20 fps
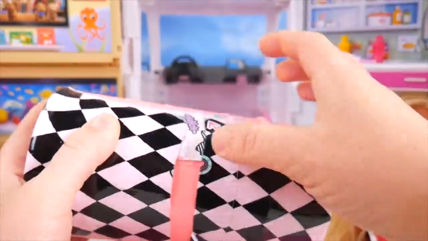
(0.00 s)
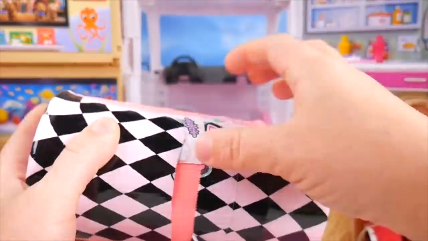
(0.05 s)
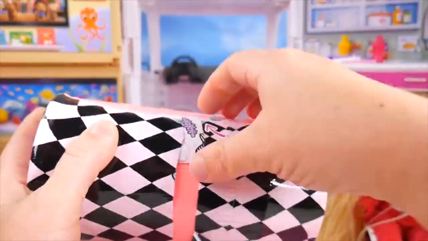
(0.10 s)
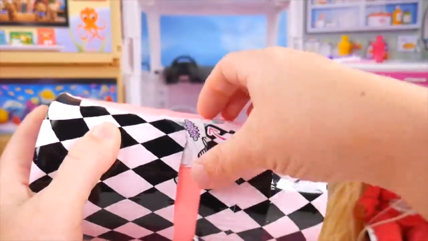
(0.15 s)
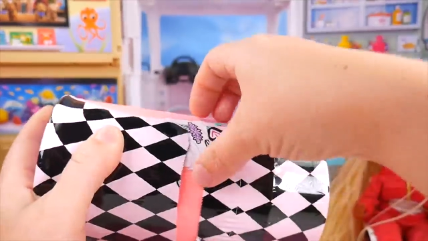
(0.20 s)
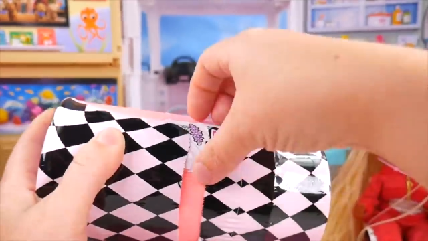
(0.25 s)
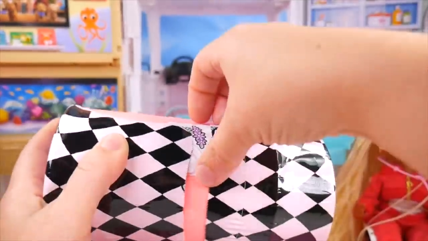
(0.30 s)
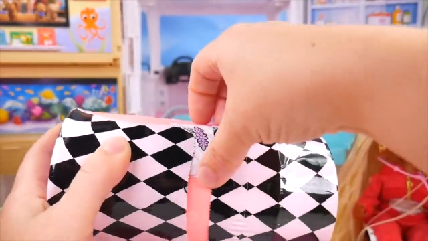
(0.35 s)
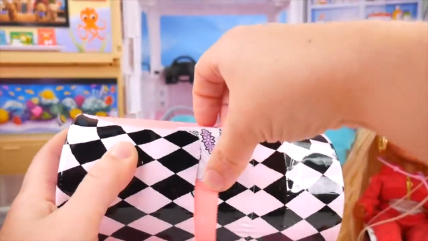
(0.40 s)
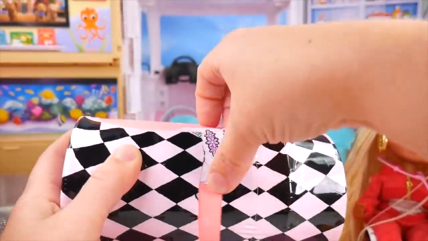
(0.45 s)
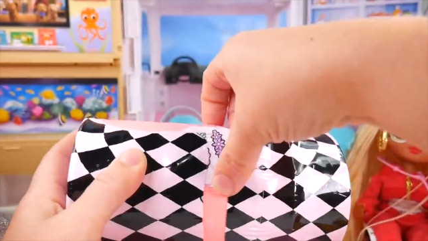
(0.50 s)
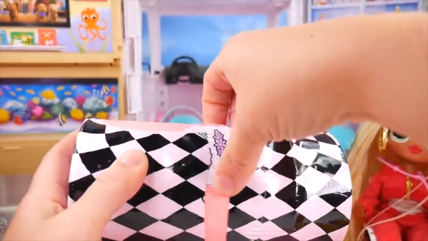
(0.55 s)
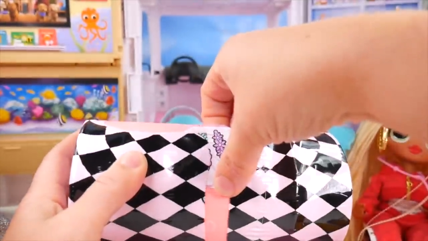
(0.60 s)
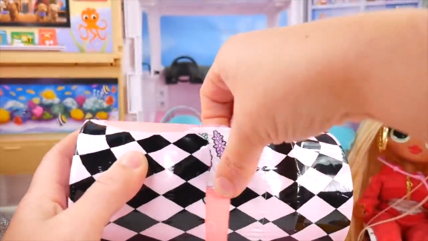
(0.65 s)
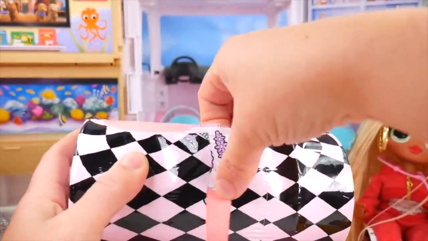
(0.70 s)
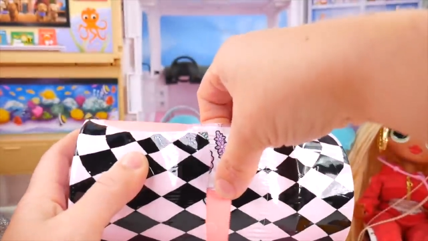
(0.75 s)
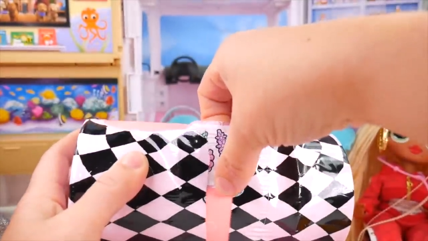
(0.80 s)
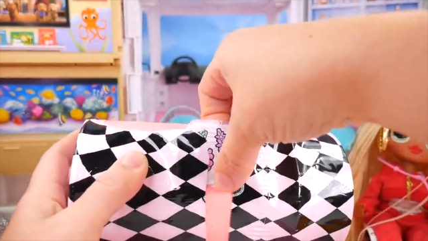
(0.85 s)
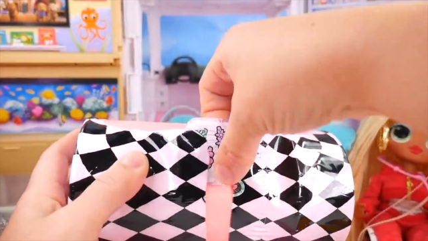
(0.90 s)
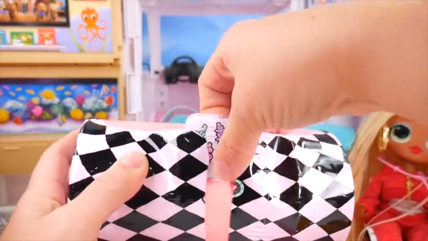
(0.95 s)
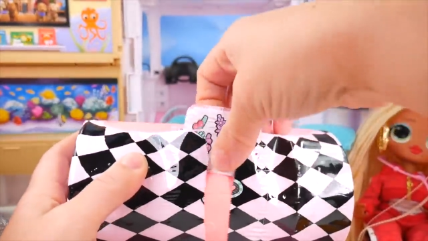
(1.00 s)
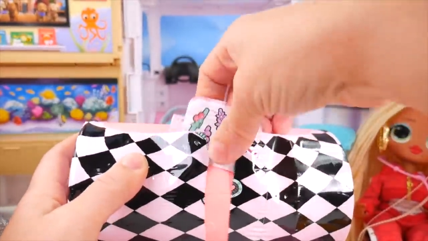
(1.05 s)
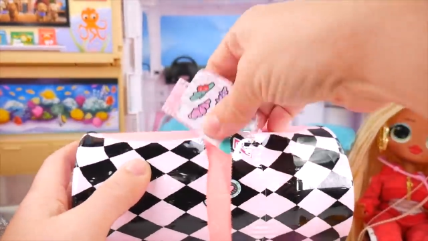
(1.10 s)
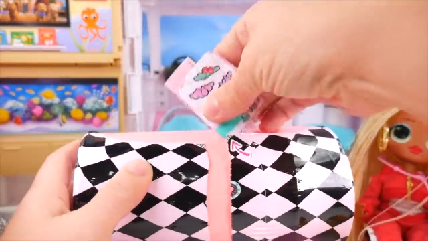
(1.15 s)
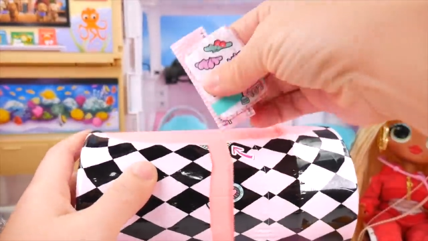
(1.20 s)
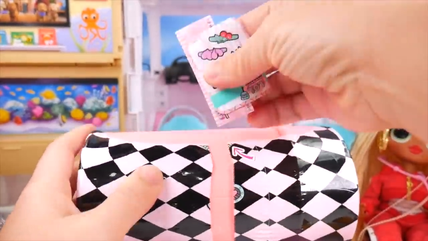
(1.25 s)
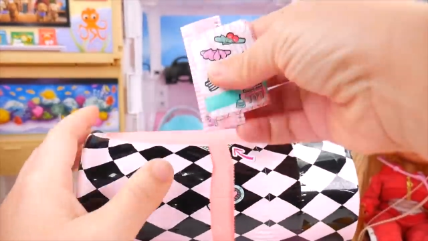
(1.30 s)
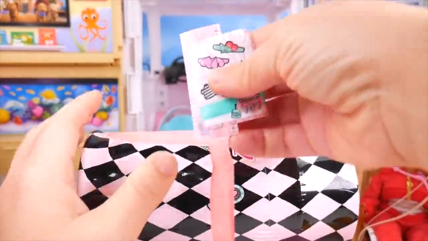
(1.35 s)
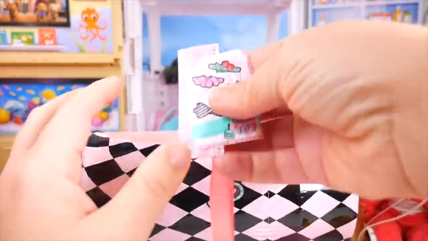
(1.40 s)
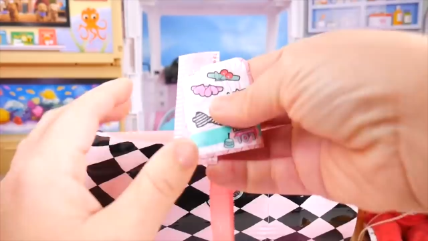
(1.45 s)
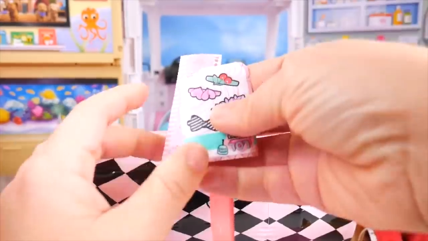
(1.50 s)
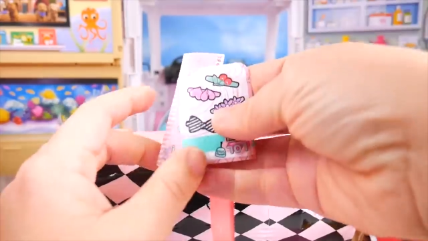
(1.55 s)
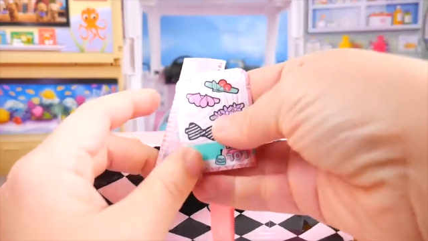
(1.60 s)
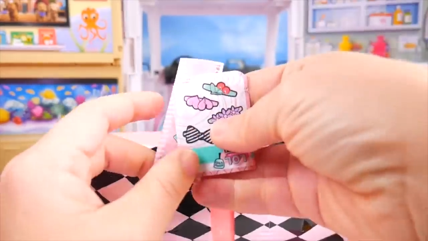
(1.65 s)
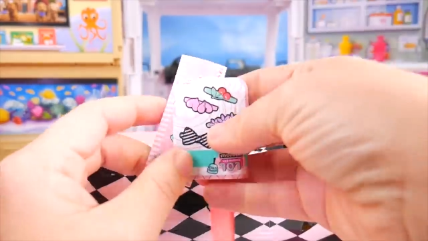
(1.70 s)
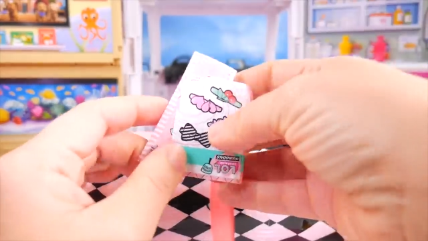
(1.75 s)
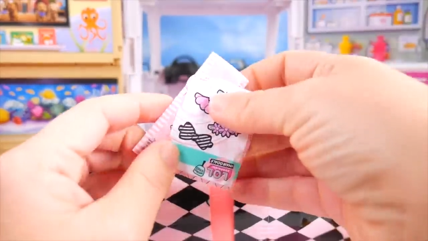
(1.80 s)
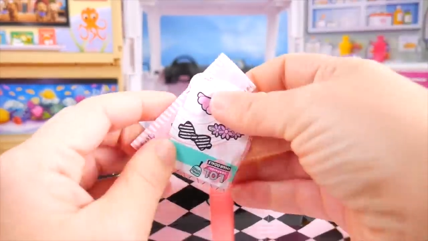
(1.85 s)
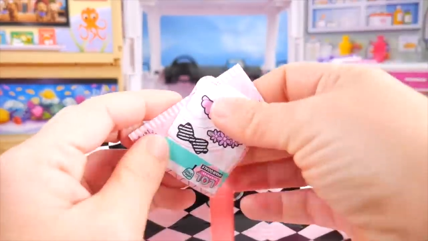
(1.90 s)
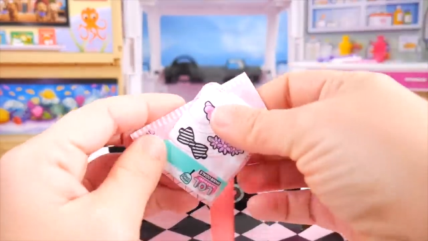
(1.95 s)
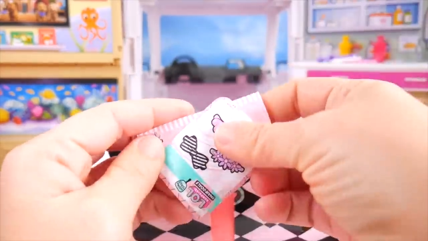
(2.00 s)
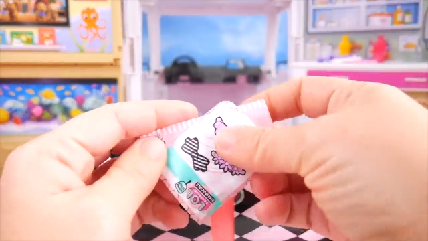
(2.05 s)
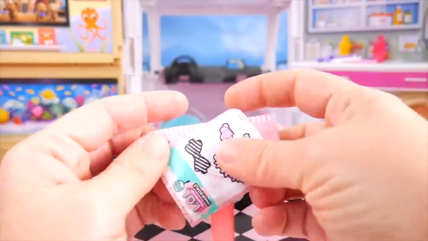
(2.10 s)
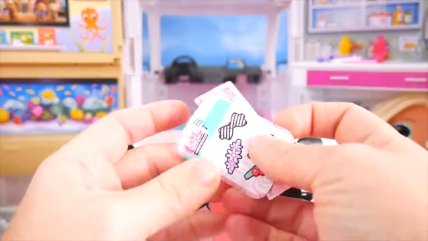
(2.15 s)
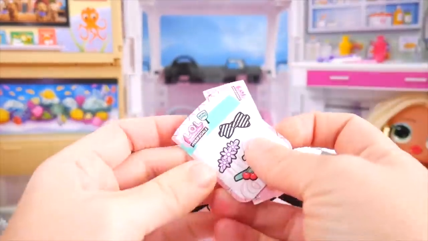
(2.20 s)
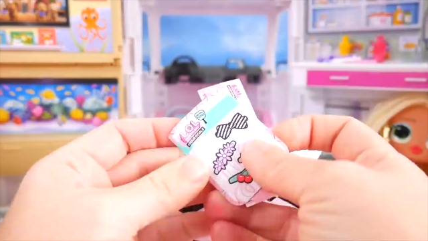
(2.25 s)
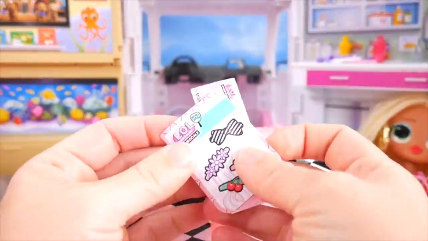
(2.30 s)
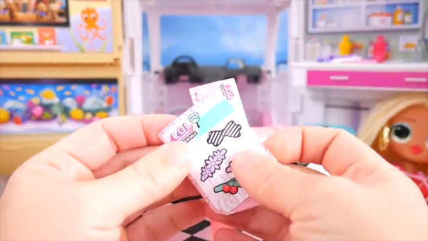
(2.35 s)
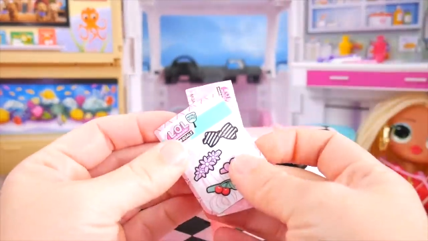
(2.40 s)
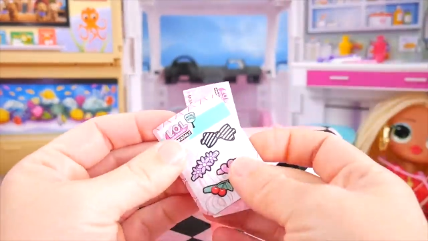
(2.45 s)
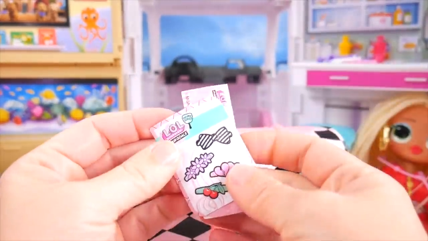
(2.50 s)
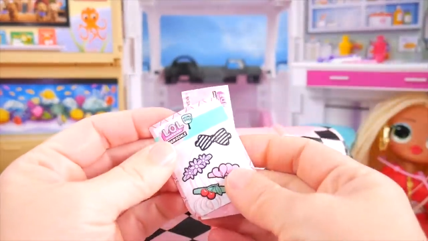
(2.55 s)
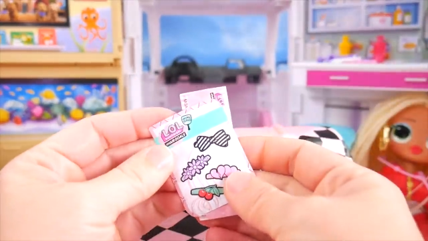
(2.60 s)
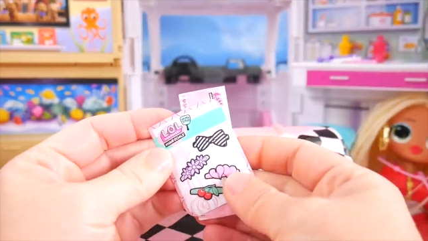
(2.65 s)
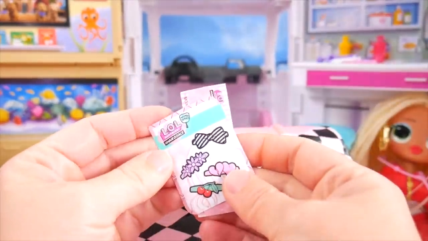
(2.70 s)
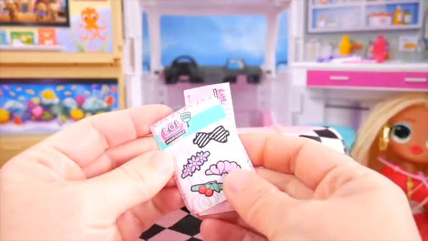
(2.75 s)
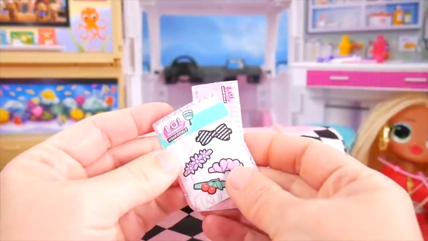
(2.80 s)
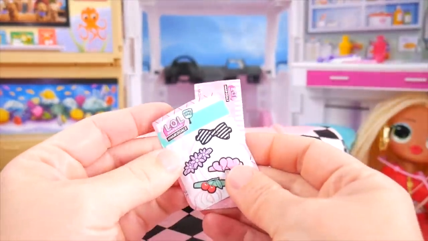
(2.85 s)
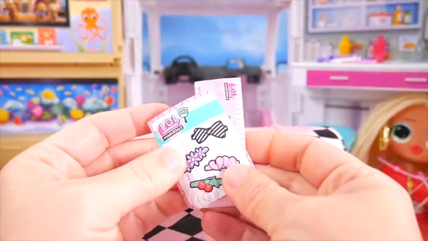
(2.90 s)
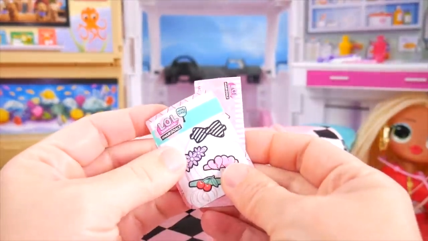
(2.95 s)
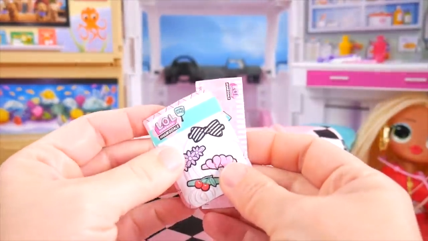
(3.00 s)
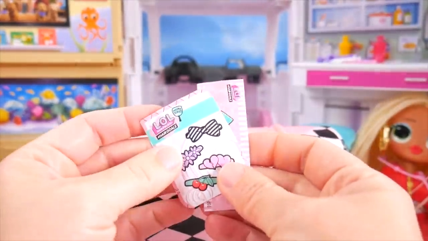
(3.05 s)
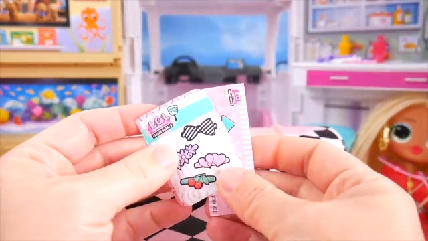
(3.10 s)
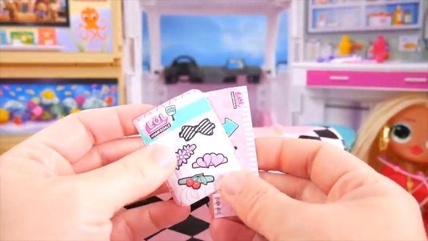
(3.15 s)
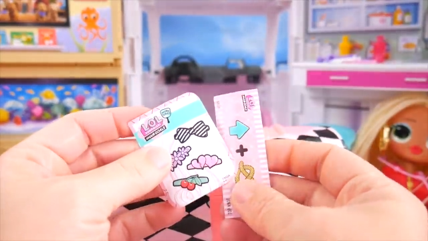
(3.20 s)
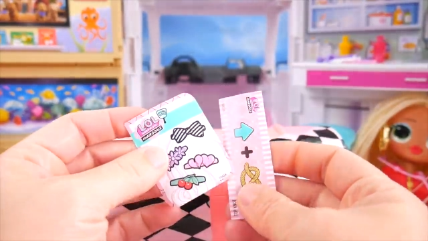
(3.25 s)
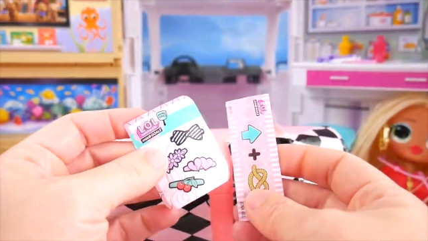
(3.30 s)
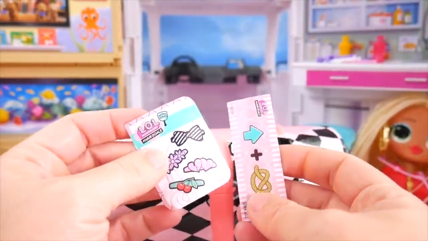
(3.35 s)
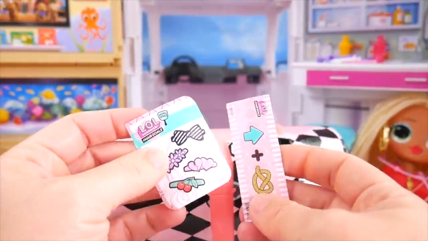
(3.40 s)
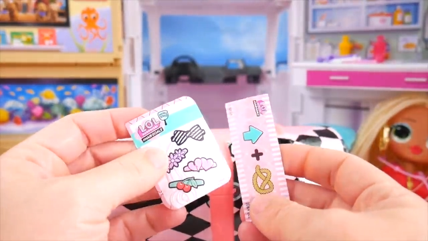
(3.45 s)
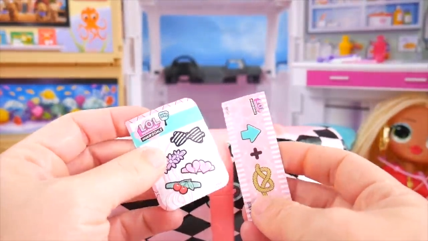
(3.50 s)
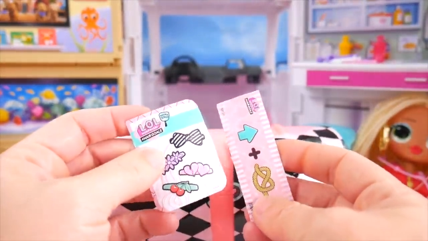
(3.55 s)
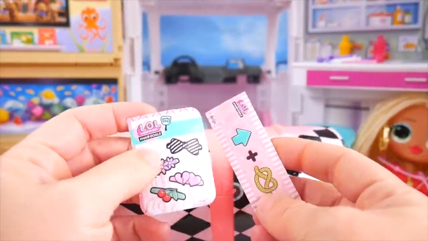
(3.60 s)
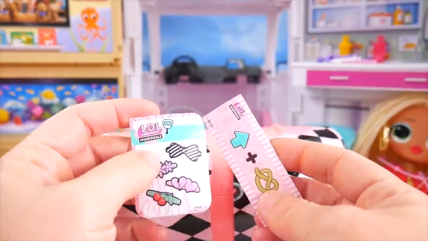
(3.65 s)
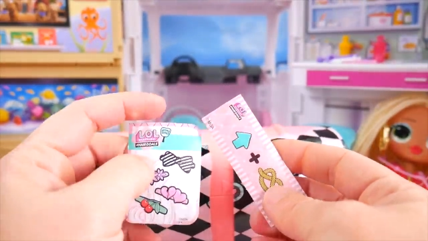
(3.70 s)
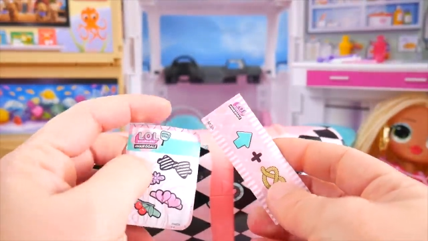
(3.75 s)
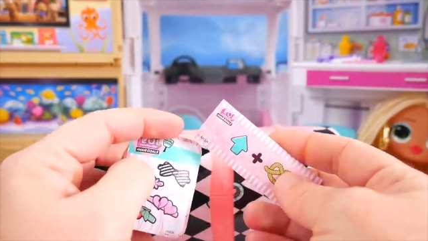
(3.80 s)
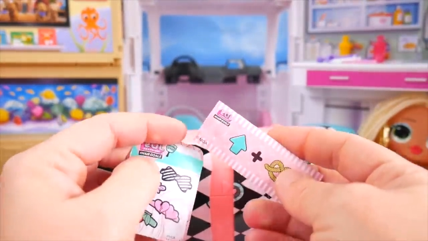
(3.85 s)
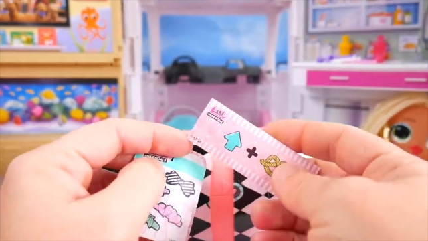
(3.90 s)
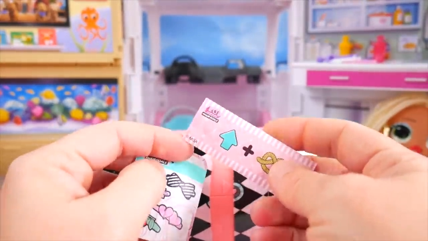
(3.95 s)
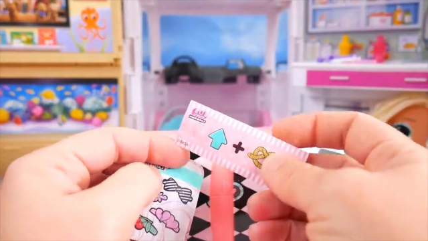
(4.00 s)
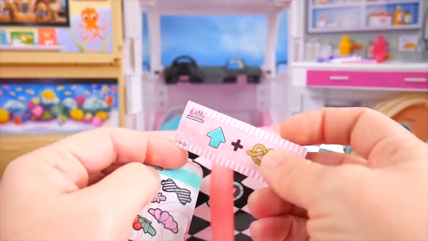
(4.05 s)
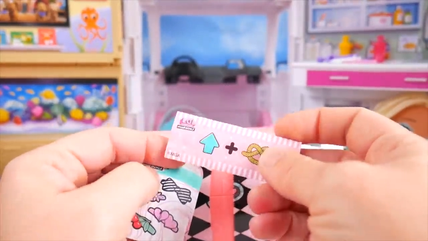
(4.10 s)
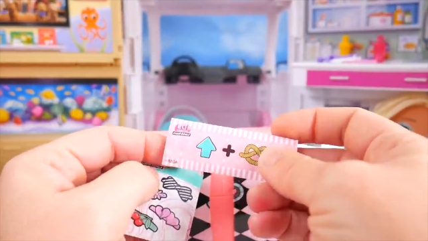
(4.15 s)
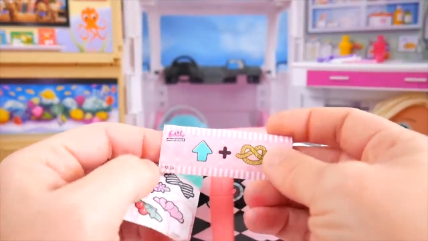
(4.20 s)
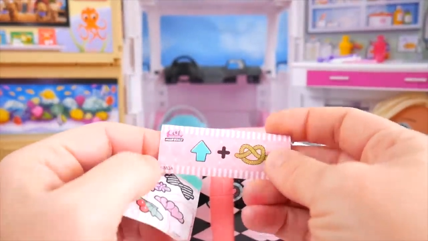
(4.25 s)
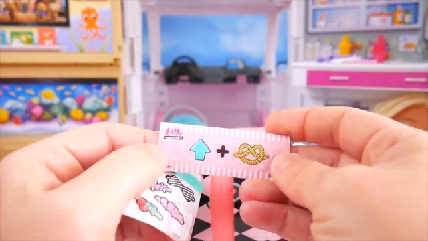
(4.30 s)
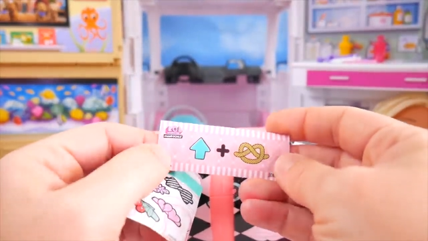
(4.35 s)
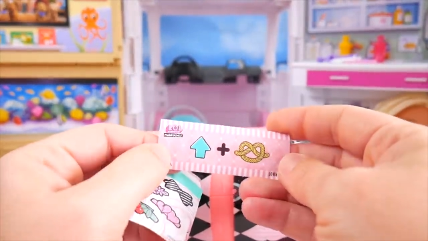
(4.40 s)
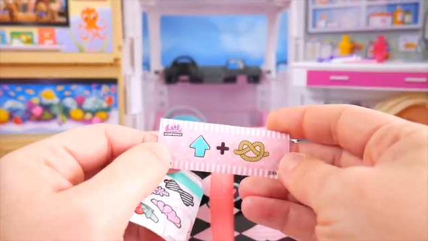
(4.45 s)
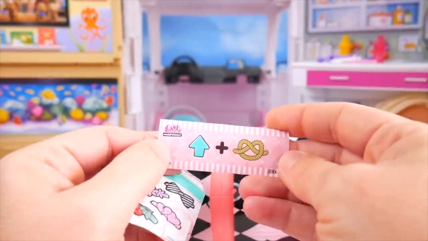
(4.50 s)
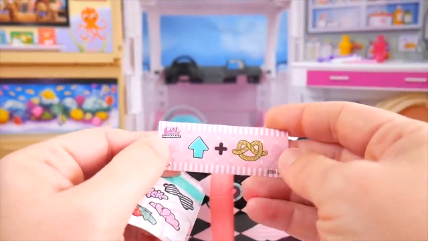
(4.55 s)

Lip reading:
[unreadable: no face in view]